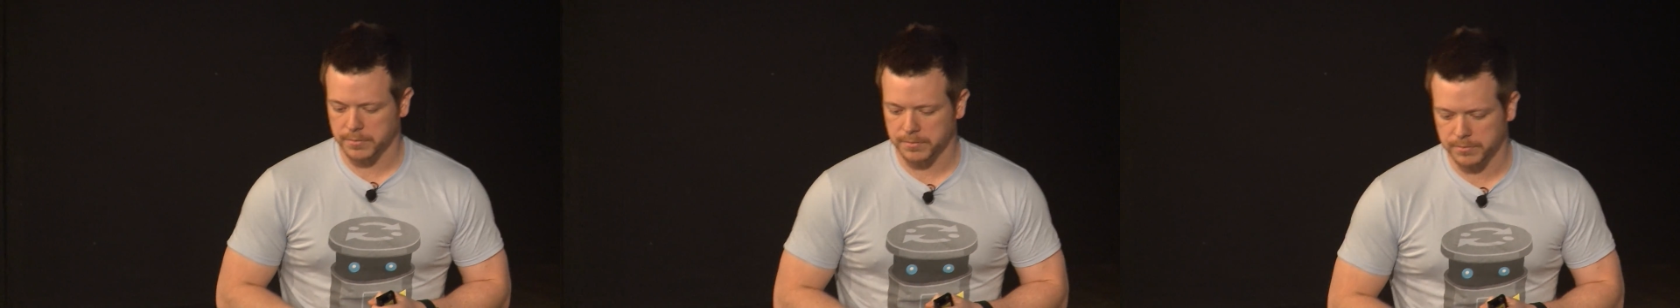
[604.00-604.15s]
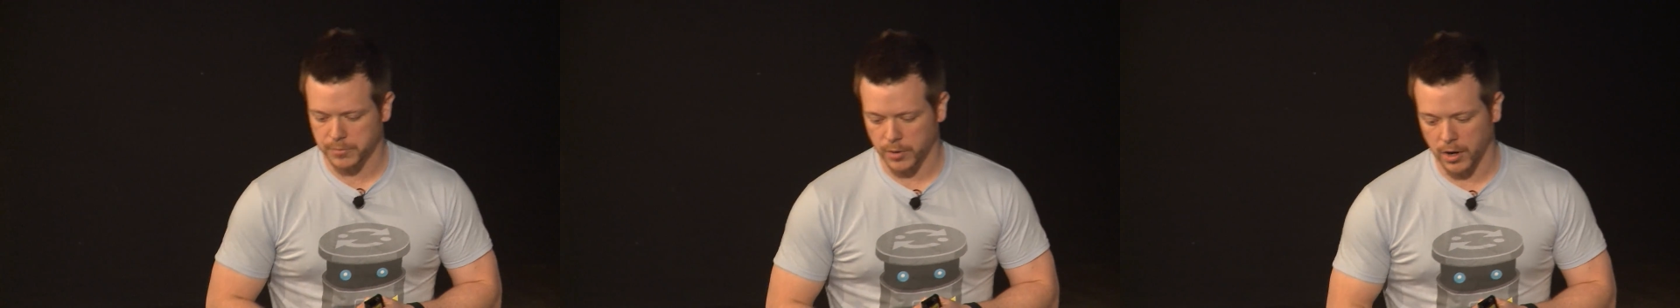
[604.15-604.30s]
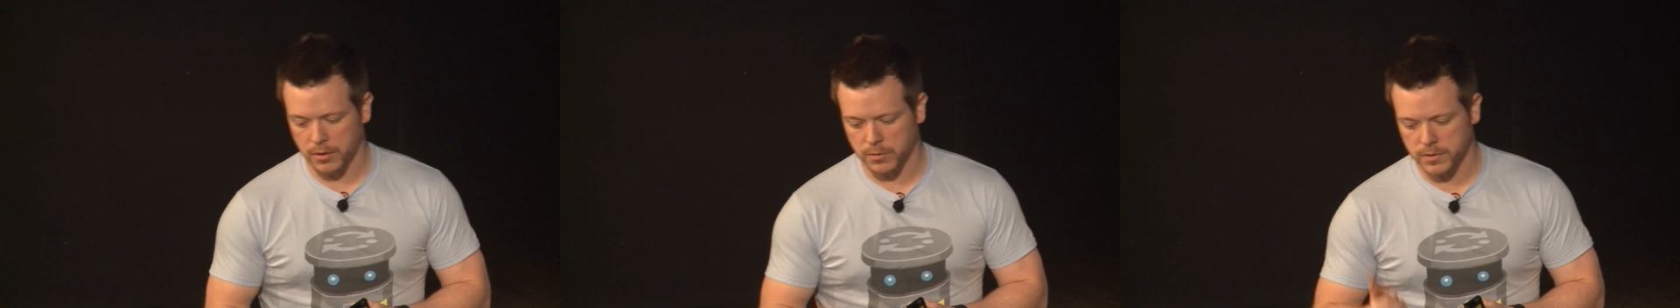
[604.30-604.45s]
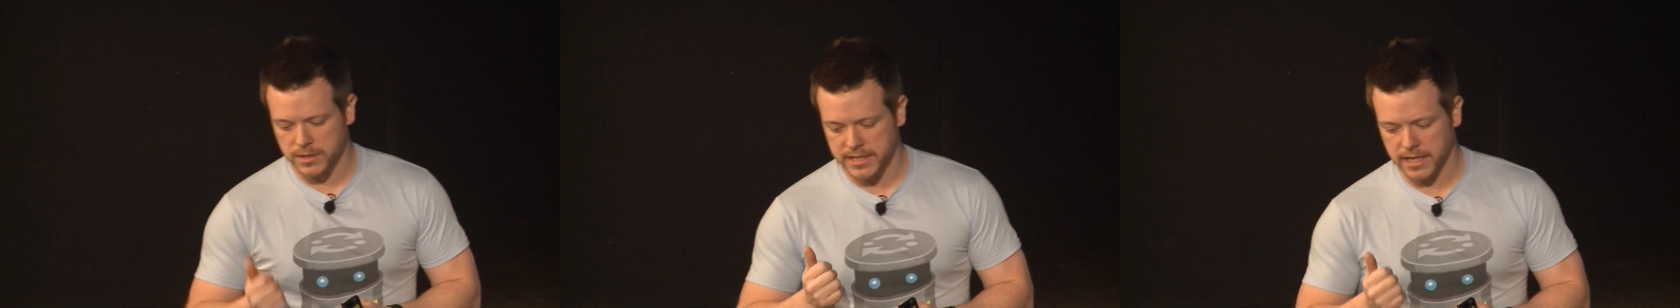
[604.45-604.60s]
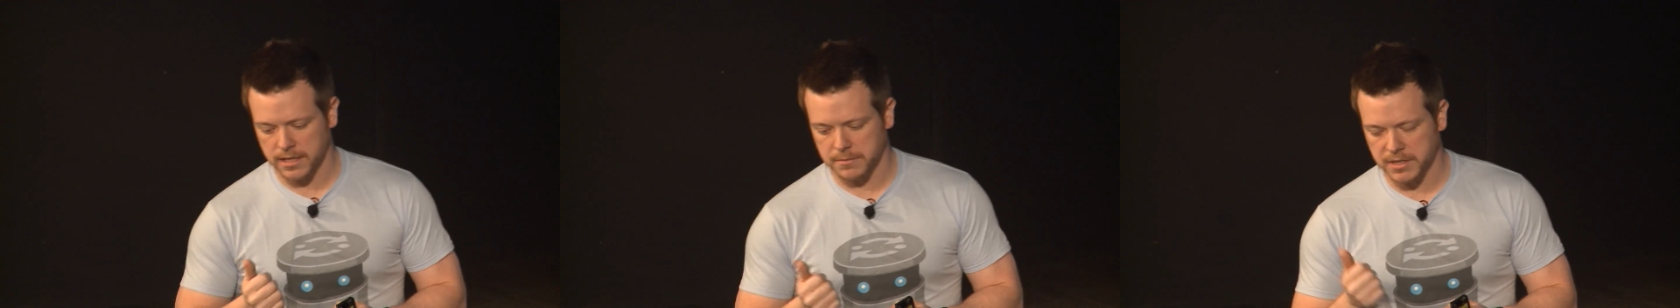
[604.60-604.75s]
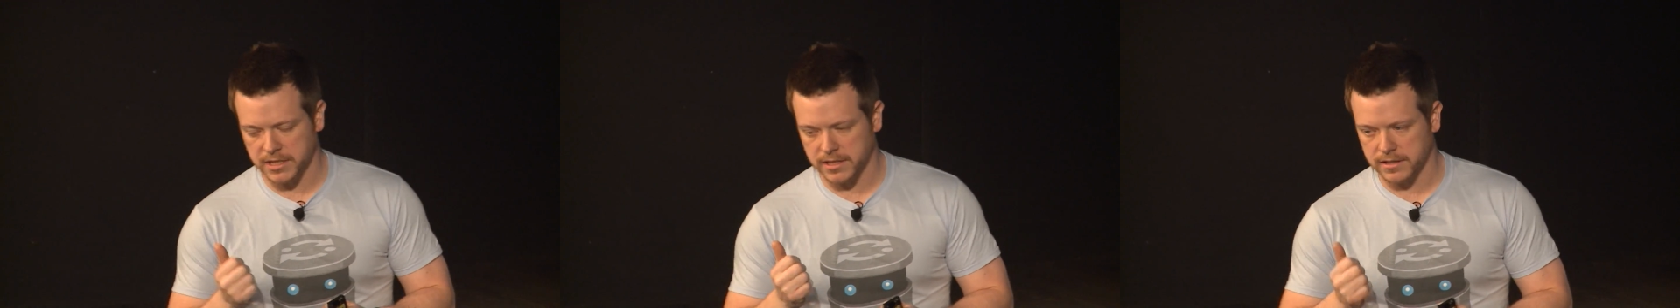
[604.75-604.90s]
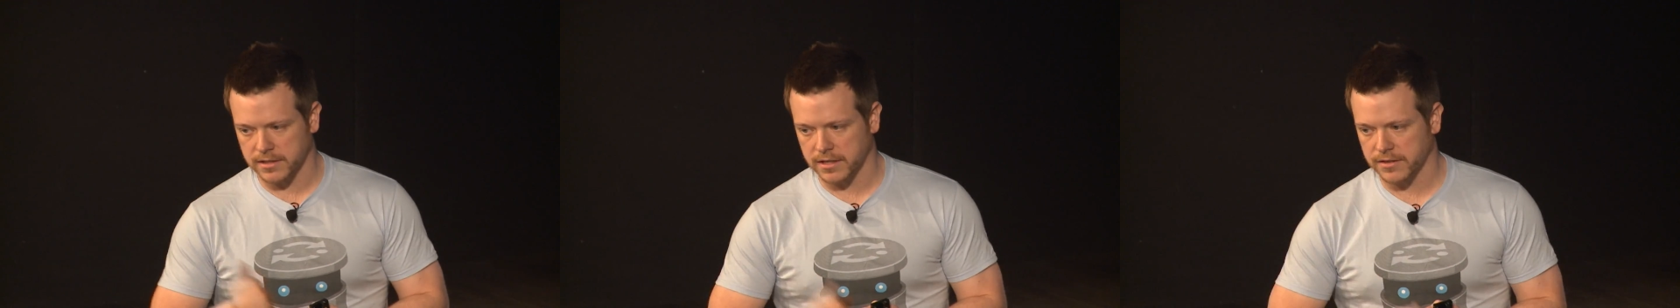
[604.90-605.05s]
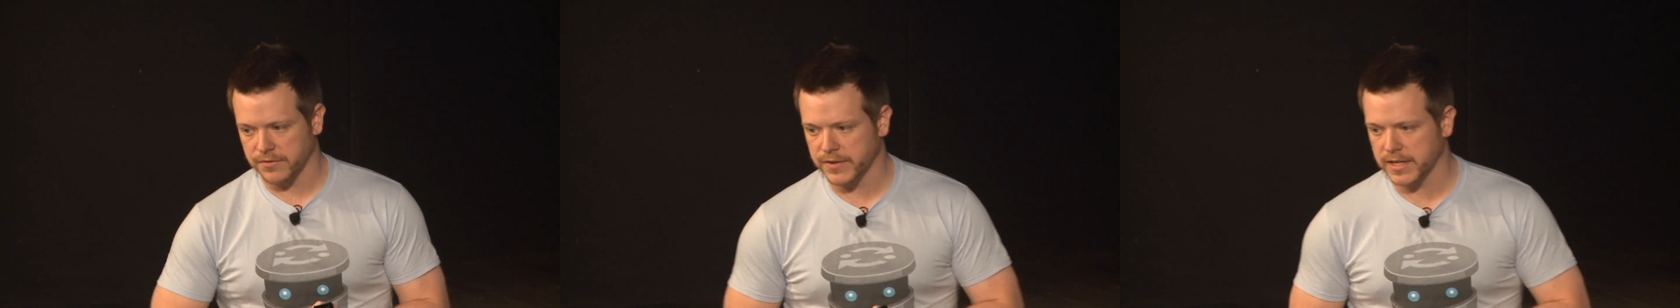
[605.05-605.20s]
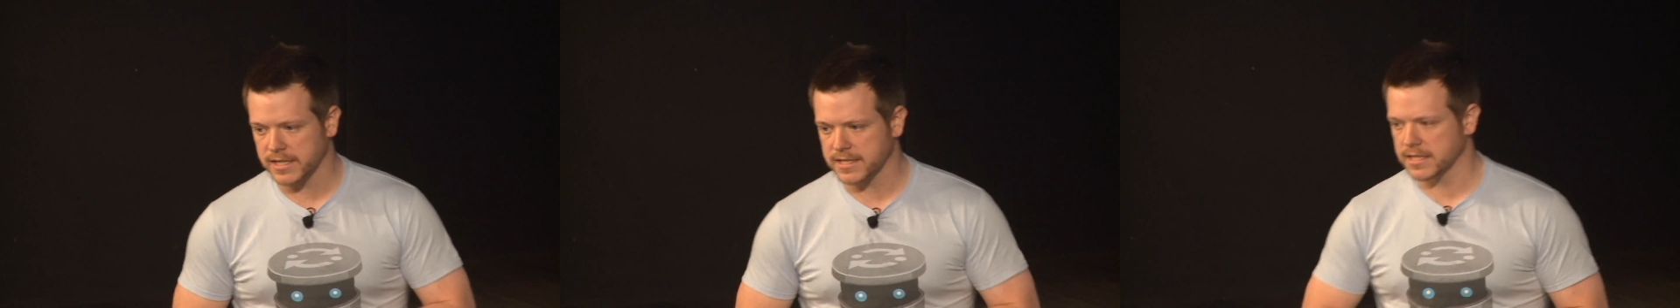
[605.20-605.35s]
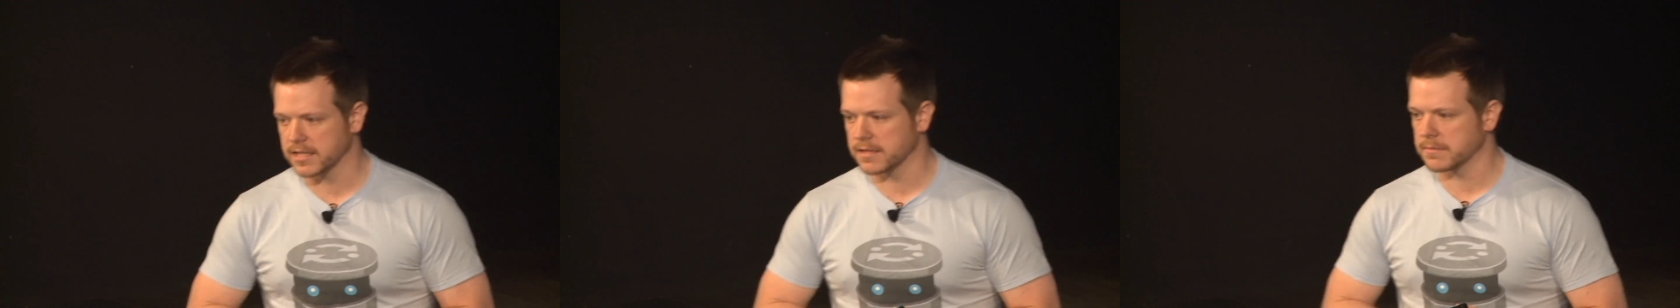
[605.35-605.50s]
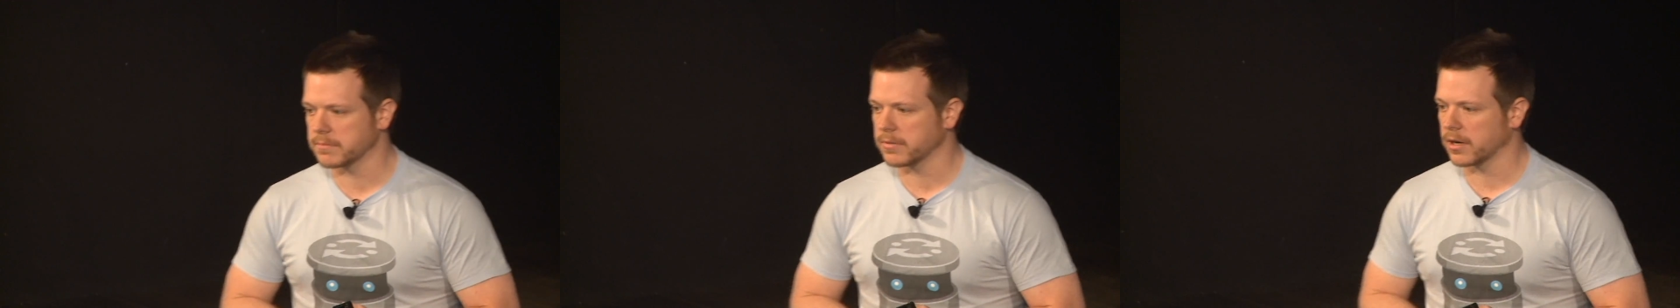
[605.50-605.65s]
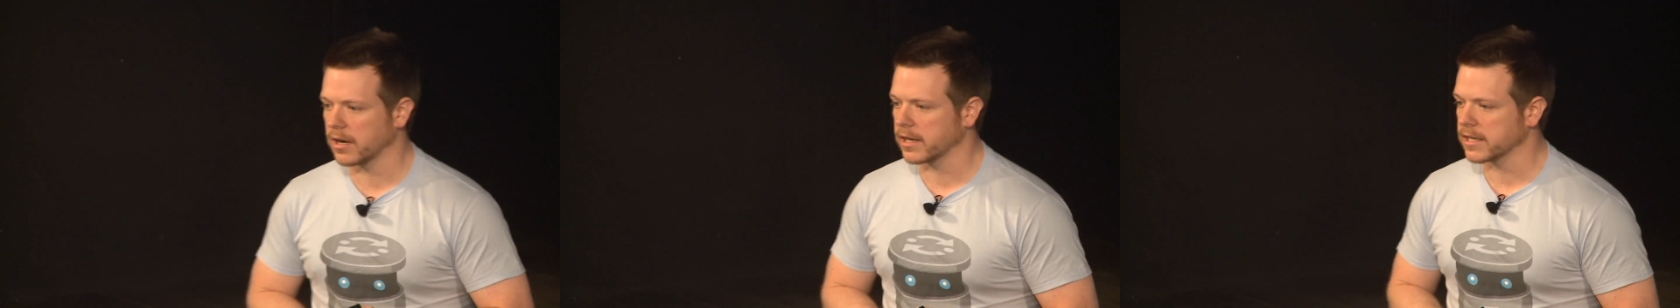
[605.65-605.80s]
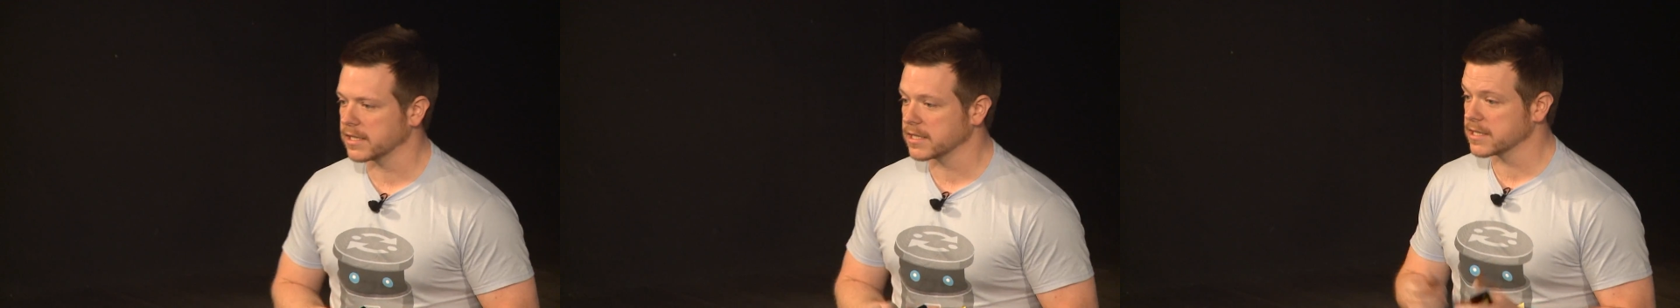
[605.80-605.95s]
Brian was telling me that they fixed it
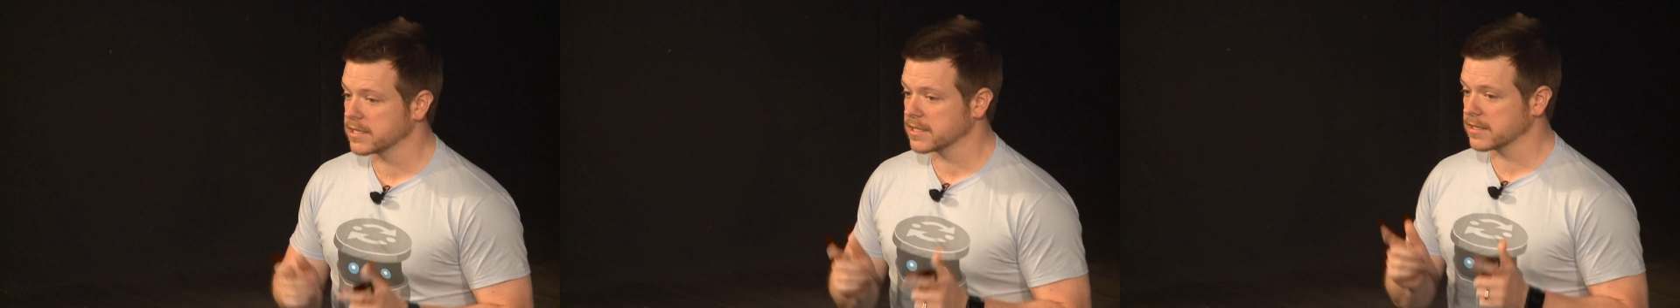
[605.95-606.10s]
by